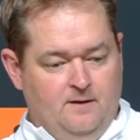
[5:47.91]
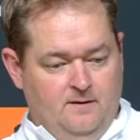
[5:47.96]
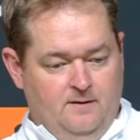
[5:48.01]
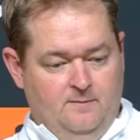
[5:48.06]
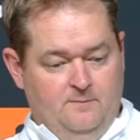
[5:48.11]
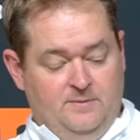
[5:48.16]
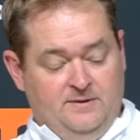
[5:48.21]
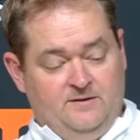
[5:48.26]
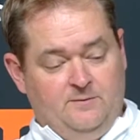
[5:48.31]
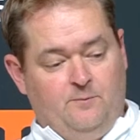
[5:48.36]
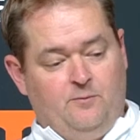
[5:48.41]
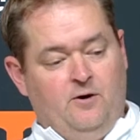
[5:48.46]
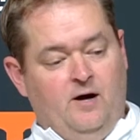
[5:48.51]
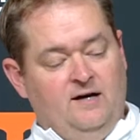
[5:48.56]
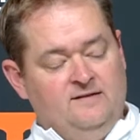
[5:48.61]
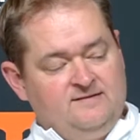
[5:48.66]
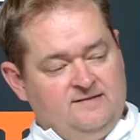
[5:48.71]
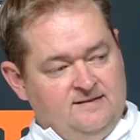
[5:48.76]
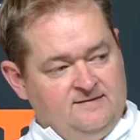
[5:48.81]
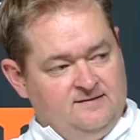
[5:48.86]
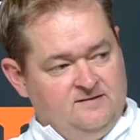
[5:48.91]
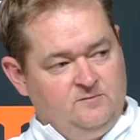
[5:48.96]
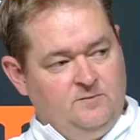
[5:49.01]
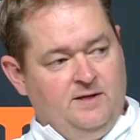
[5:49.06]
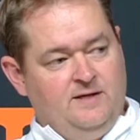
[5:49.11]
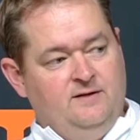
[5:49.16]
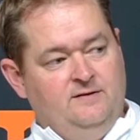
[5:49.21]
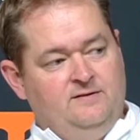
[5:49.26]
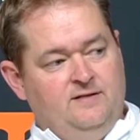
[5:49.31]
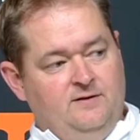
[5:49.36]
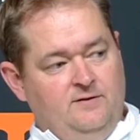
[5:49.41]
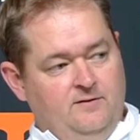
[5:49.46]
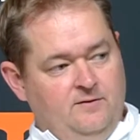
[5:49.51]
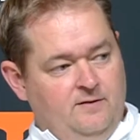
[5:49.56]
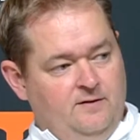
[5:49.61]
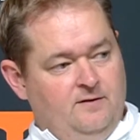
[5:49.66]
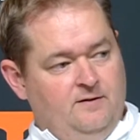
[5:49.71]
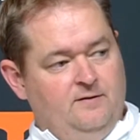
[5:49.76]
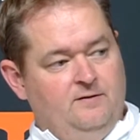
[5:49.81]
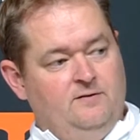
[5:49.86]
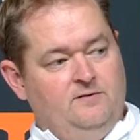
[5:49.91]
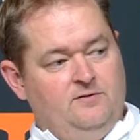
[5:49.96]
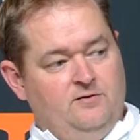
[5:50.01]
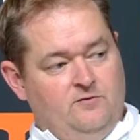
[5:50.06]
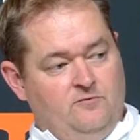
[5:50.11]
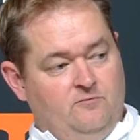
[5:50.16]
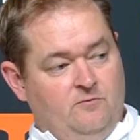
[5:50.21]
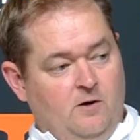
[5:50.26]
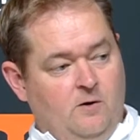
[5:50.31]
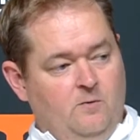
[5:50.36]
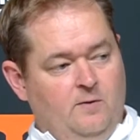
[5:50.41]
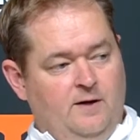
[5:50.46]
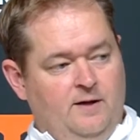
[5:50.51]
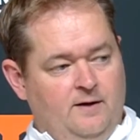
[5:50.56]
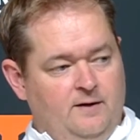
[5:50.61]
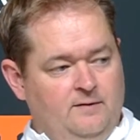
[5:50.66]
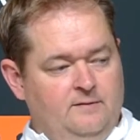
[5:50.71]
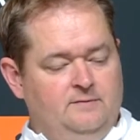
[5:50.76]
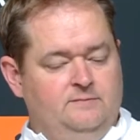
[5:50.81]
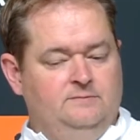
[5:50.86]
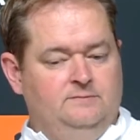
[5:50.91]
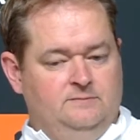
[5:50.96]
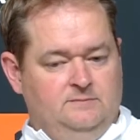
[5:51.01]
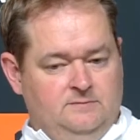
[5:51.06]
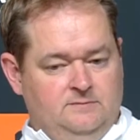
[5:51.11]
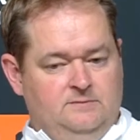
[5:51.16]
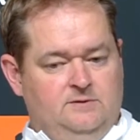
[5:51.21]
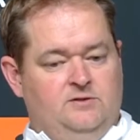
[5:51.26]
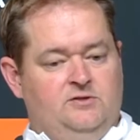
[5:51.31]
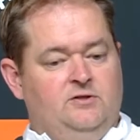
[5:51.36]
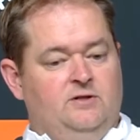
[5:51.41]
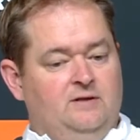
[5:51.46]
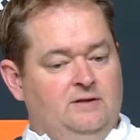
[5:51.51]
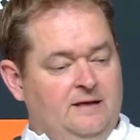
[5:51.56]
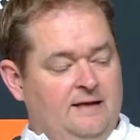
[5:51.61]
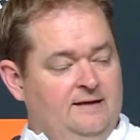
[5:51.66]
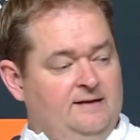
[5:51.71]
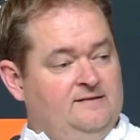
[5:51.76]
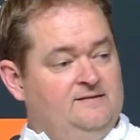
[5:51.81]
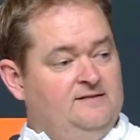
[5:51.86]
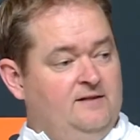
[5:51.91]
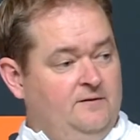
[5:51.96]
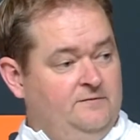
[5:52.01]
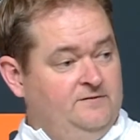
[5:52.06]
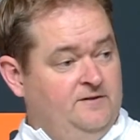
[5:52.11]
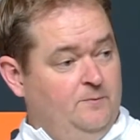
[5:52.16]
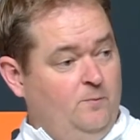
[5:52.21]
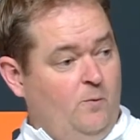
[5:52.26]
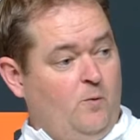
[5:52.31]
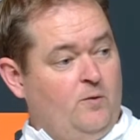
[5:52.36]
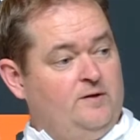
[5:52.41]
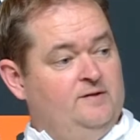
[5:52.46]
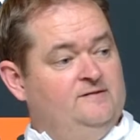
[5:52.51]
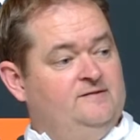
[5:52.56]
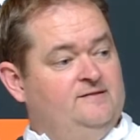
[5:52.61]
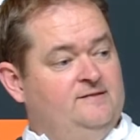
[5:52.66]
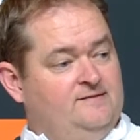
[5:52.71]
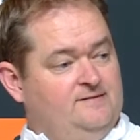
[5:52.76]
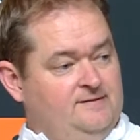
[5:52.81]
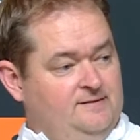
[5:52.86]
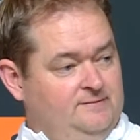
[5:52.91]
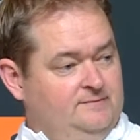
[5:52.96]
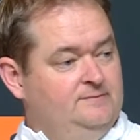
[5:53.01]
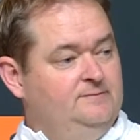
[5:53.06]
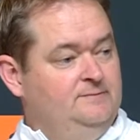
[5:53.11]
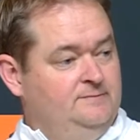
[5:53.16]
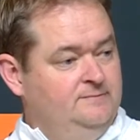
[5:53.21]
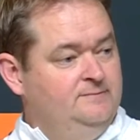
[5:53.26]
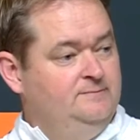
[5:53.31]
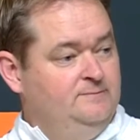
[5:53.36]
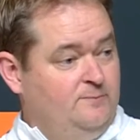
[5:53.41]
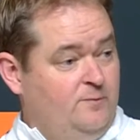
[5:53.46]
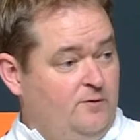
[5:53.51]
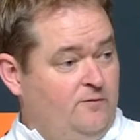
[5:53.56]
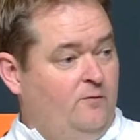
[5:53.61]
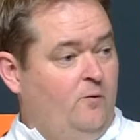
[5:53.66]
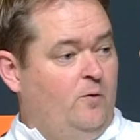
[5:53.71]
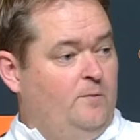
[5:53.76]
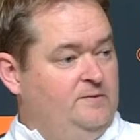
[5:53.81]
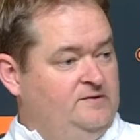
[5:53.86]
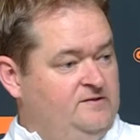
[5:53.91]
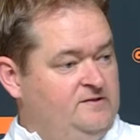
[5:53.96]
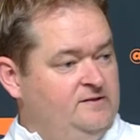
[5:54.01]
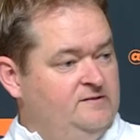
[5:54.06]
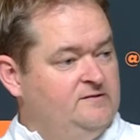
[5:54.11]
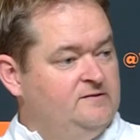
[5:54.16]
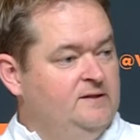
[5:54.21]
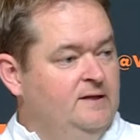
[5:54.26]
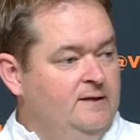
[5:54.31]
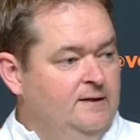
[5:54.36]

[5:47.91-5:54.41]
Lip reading: But the process, as we continue to grow in it, should lend itself to more consistent performances.